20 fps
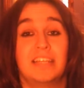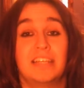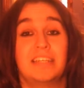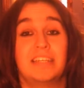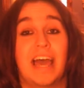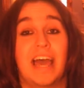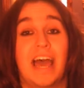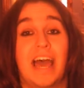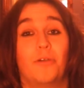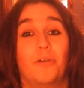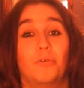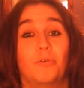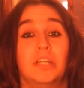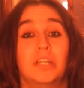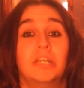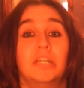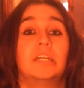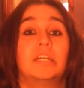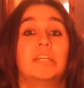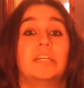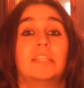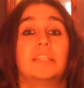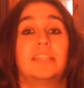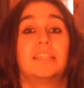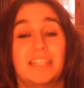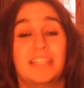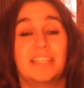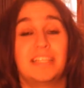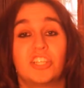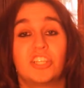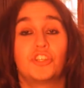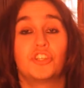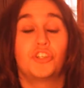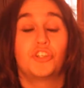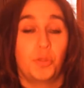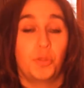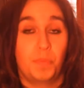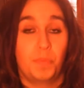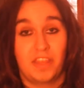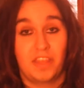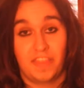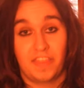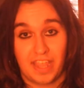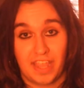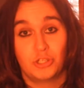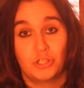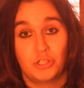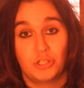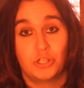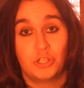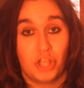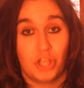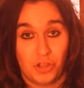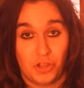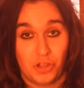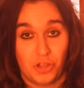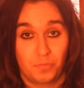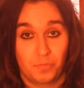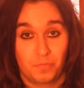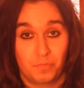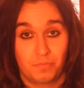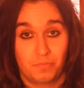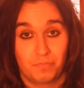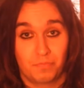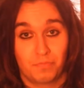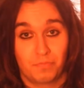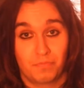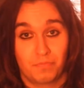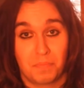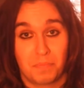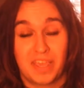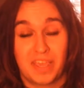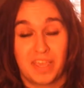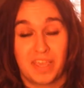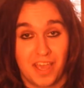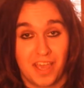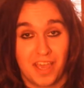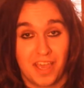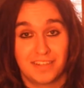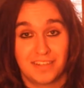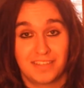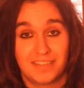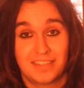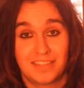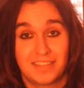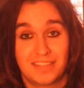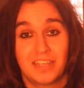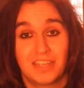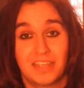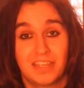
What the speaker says: Now, this is a stupid thing to do because,